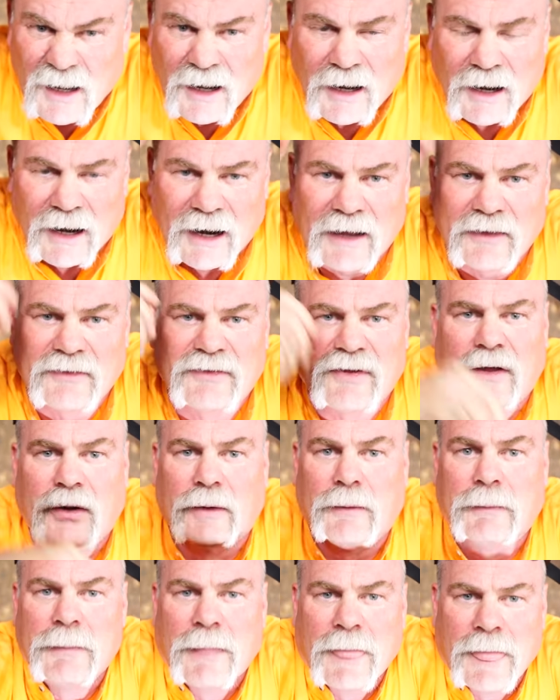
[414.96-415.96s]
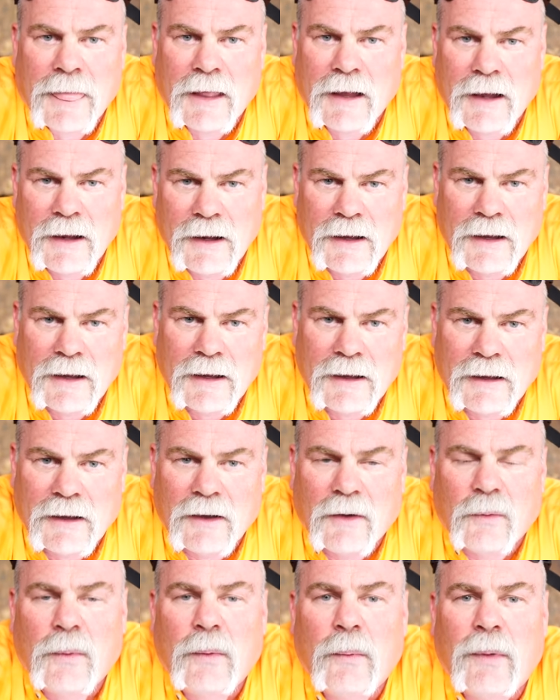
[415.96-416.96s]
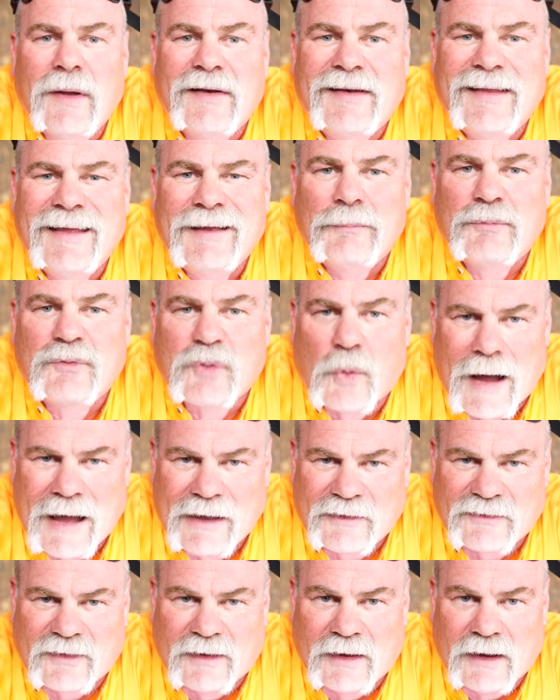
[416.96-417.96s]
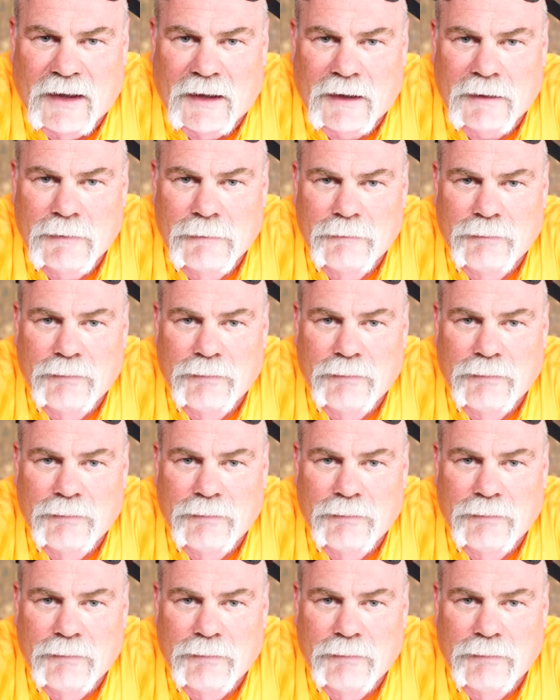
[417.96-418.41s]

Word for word: right, so we went deep twice today.